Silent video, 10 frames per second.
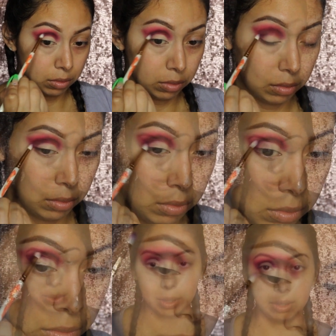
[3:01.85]
Okay,
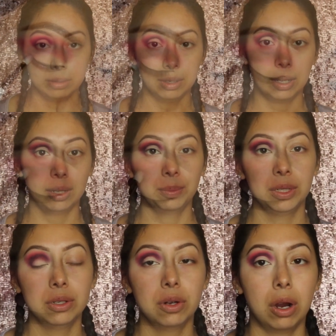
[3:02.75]
now I'm
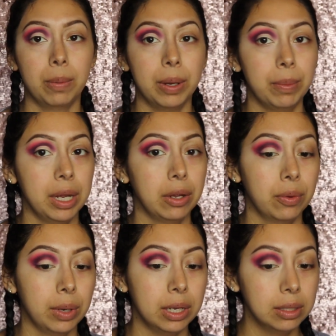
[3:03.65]
going to carve out my
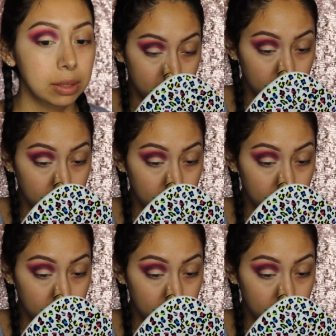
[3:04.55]
crease.